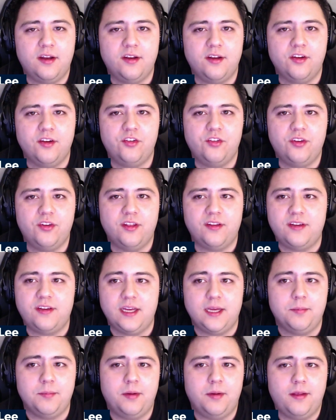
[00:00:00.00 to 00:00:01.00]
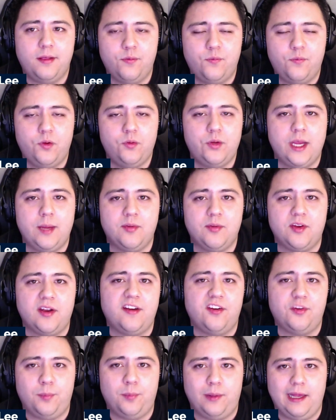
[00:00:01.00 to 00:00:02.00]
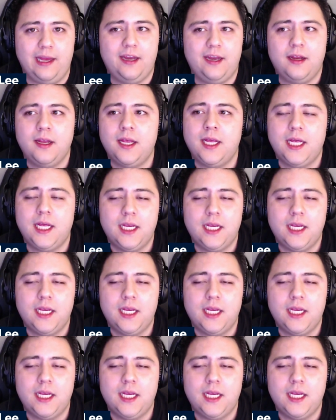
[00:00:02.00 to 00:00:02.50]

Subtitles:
addition to the team in the few games that he's played.